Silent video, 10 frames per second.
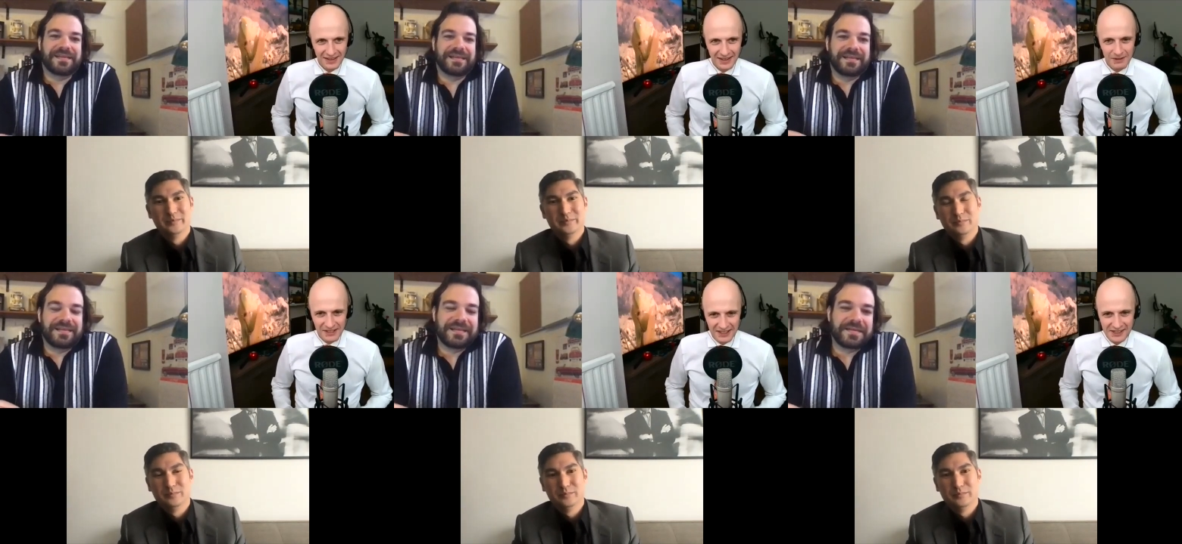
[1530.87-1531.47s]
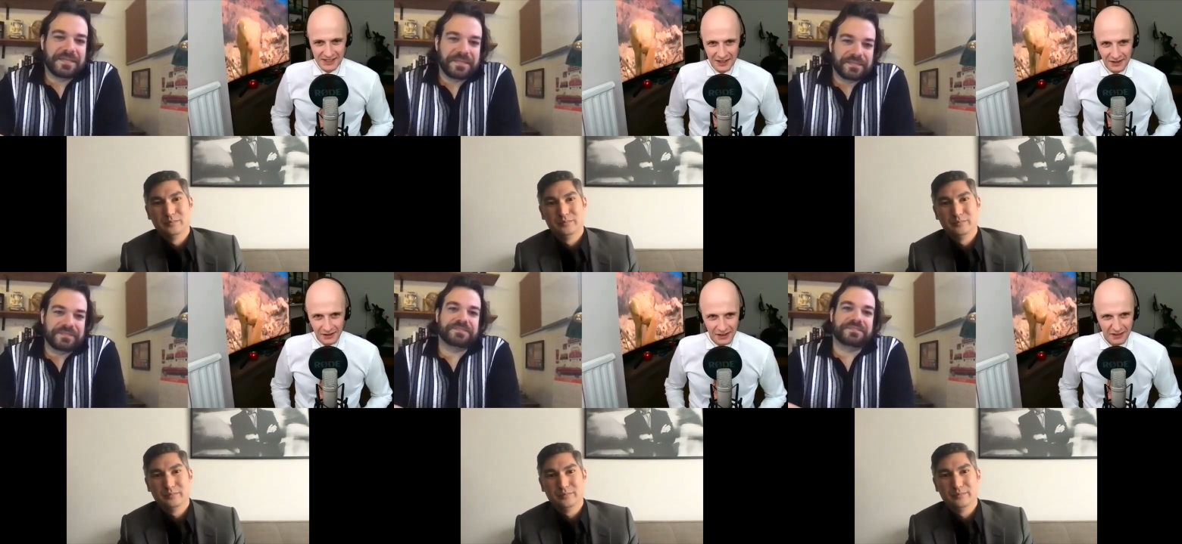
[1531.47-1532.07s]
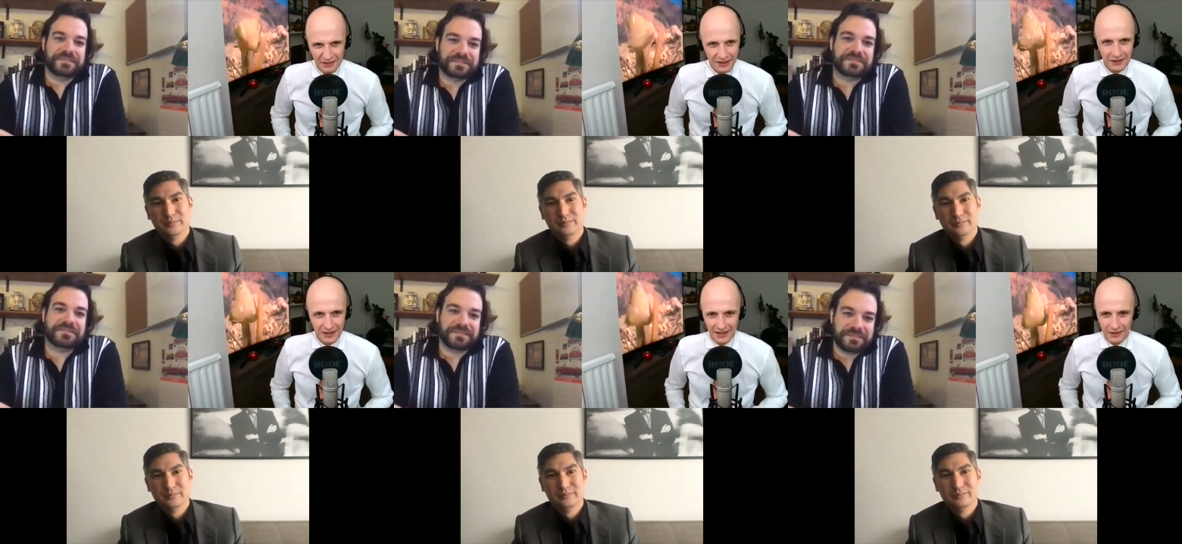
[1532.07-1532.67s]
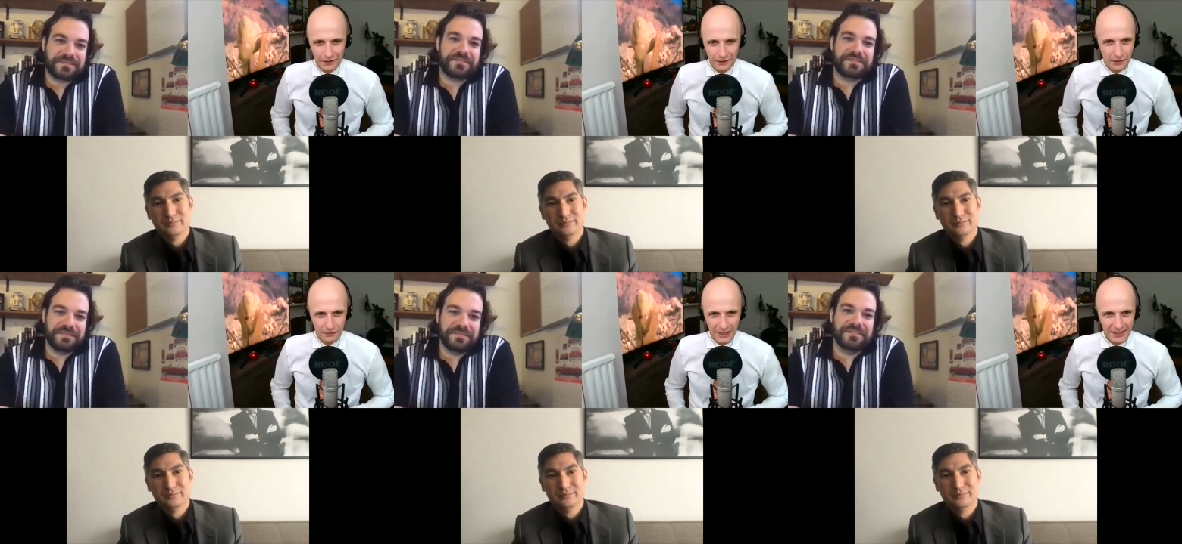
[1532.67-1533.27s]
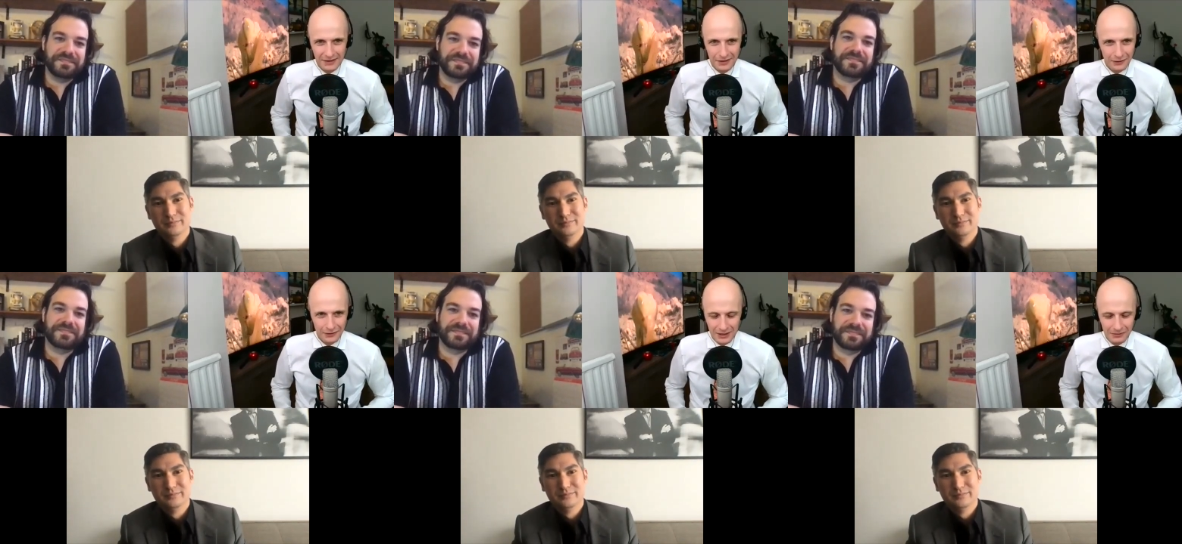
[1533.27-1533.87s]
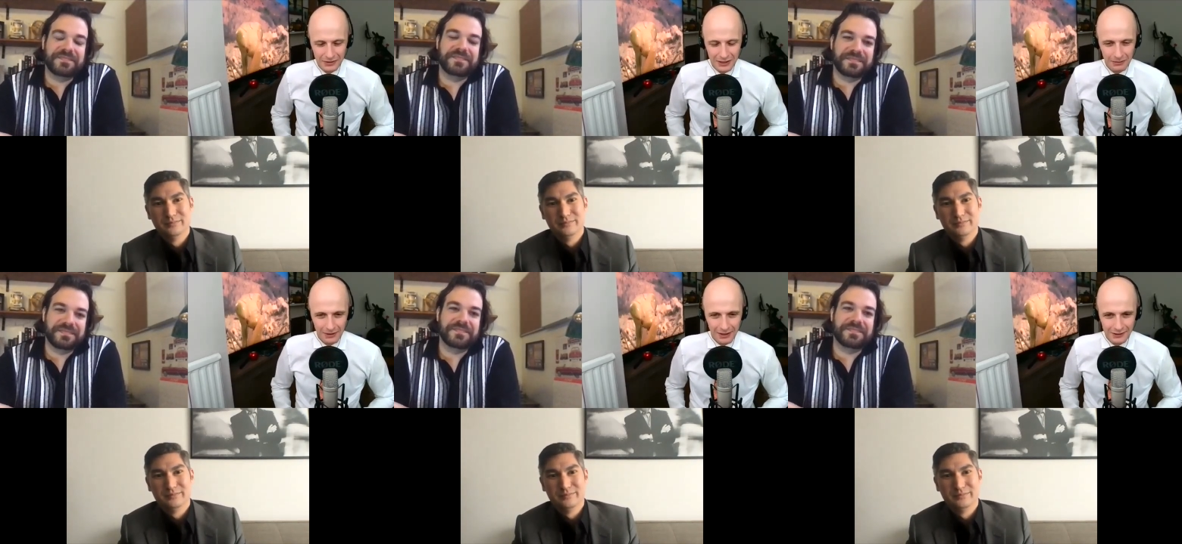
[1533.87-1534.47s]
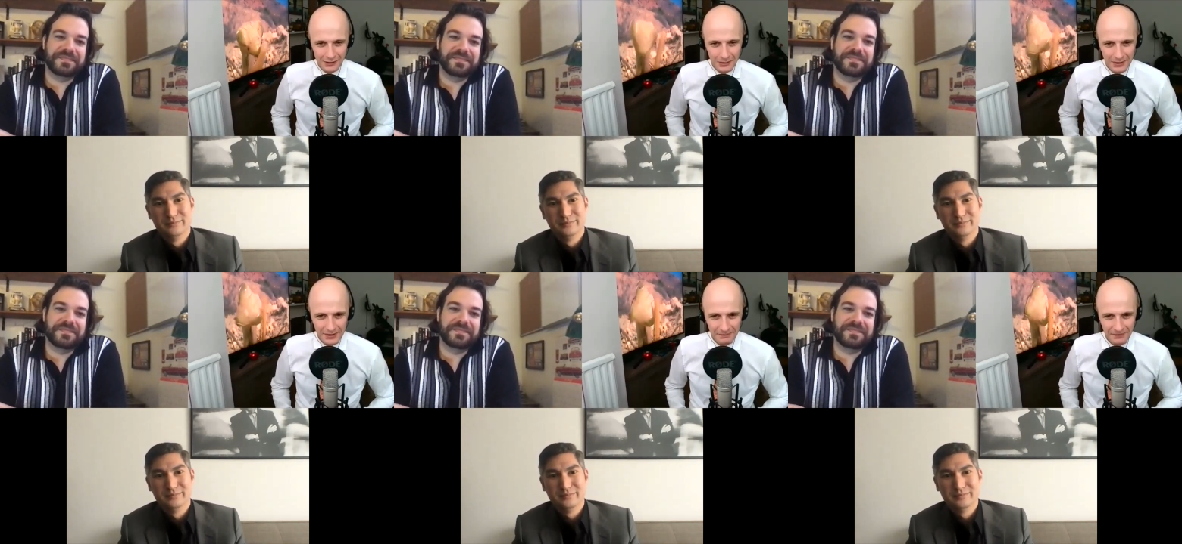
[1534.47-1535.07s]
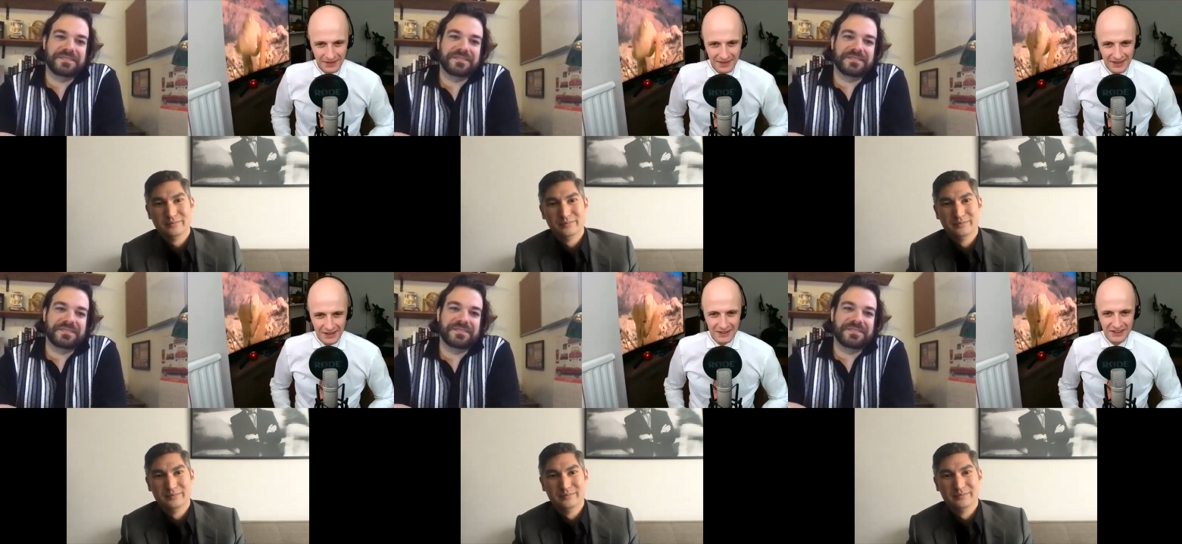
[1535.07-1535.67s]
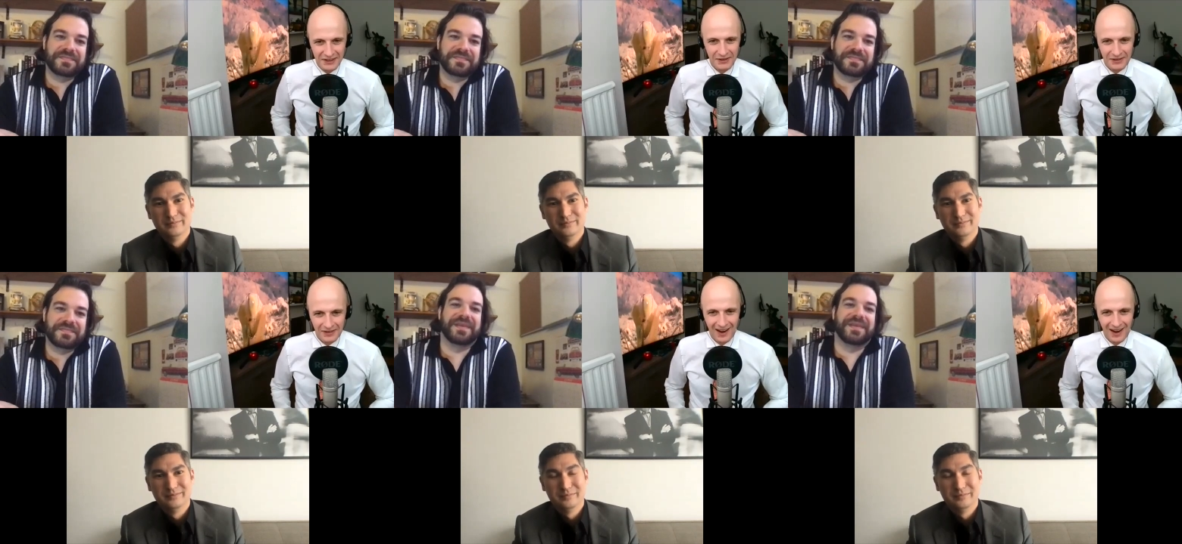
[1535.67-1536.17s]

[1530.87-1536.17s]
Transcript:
Speaker 1: imitation arts, and I think you can get those sort of paintings knocked up for a couple of hundred quid. So.